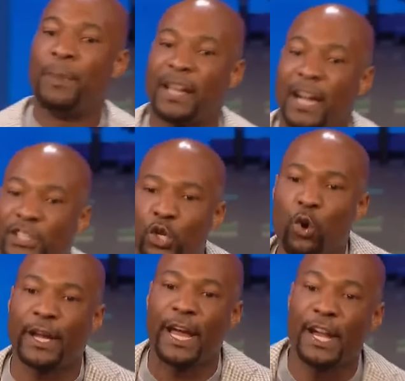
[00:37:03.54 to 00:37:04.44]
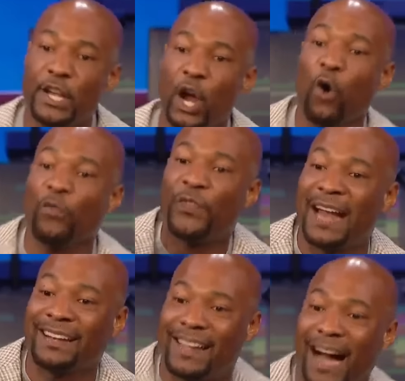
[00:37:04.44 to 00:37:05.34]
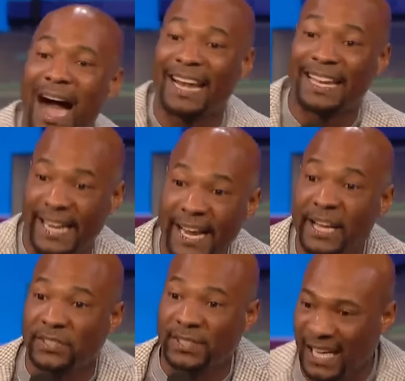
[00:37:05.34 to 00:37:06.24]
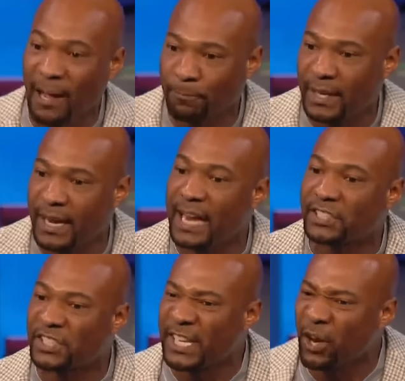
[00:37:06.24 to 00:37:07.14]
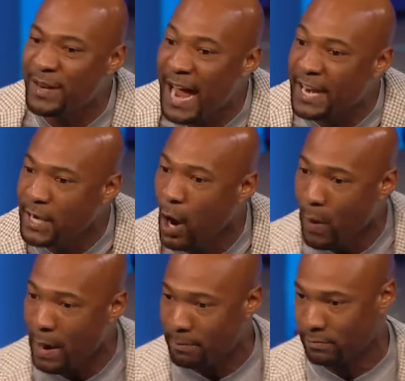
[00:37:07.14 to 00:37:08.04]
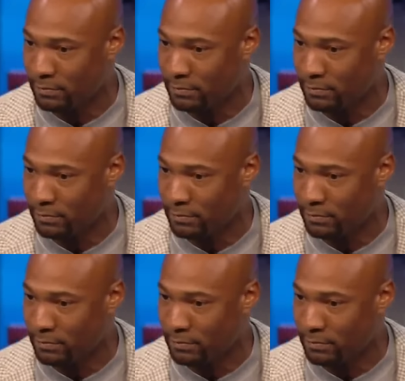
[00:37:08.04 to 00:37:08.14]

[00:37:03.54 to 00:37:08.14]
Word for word: Because you can know that God is something and still not know him.